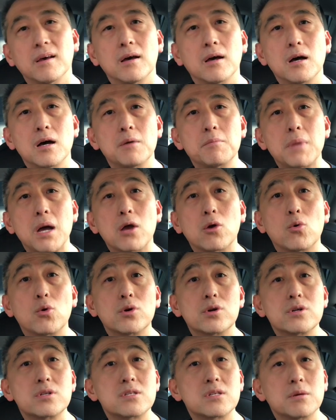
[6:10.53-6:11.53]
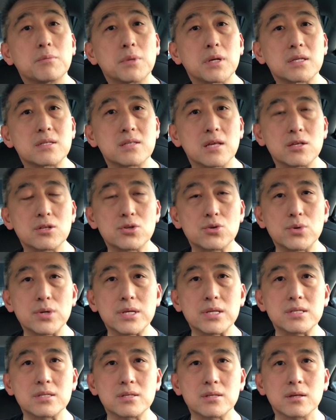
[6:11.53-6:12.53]
I ordered some
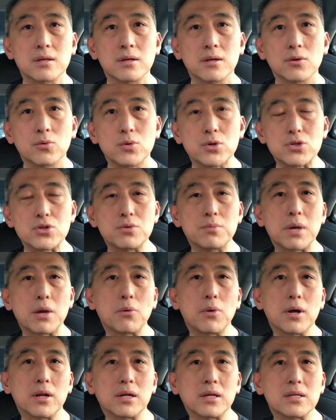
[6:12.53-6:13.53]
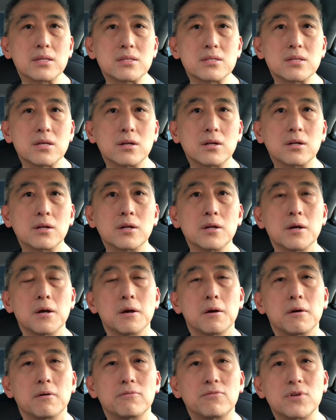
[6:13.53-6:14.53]
accessories which you may want to consider.
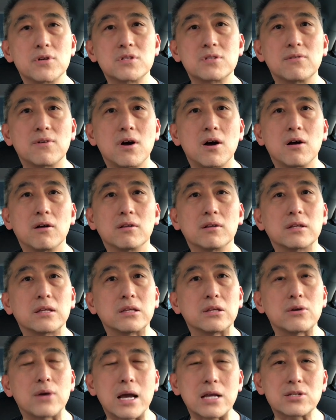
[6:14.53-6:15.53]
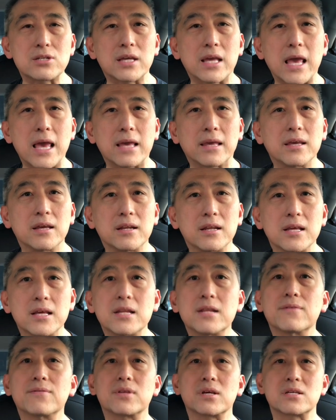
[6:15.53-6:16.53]
First of all, you actually can't get
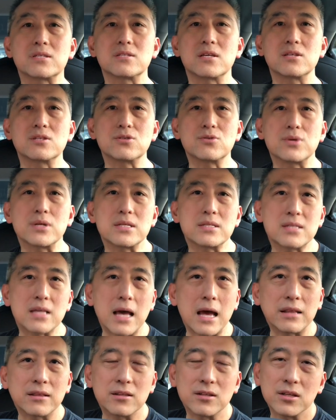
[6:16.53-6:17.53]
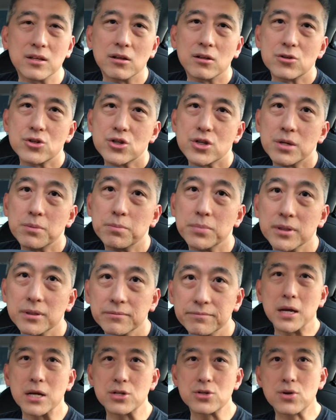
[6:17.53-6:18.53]
any of the accessories at the dealership.
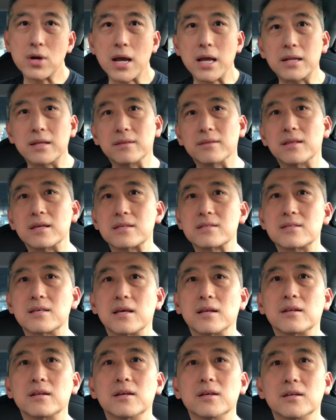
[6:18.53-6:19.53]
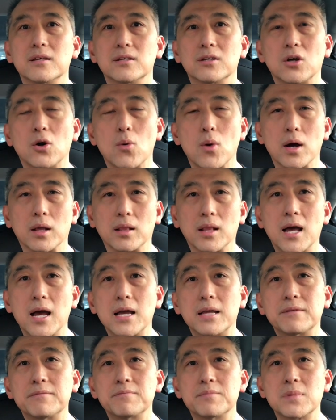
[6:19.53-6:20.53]
I tried and they said go
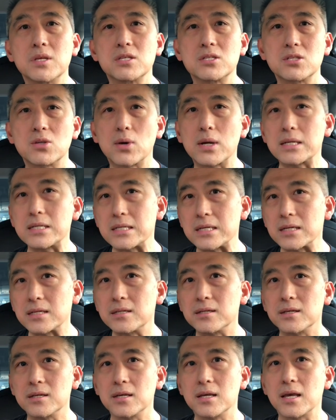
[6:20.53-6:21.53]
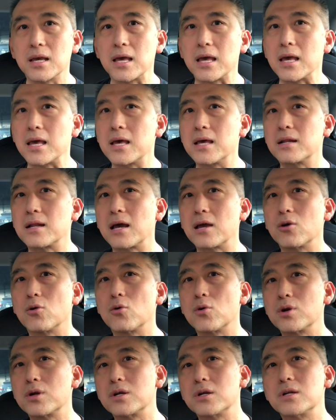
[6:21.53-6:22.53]
online, so I did, and I
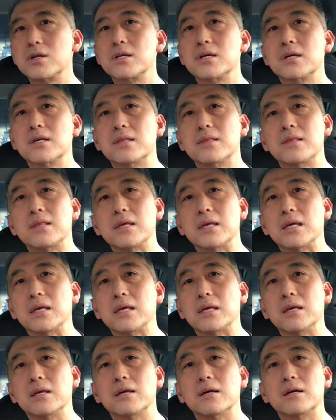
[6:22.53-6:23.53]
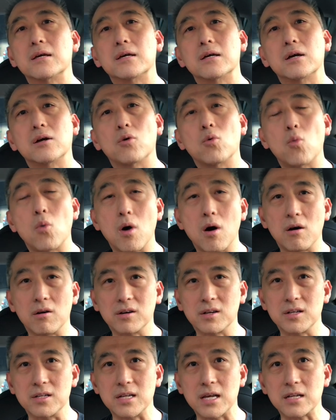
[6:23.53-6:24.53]
ordered the wall
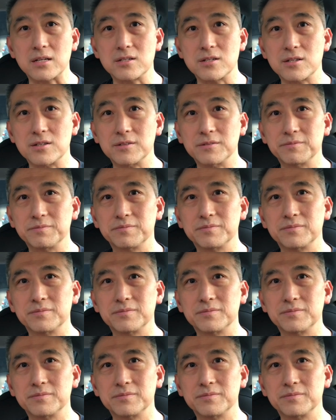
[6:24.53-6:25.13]
connector,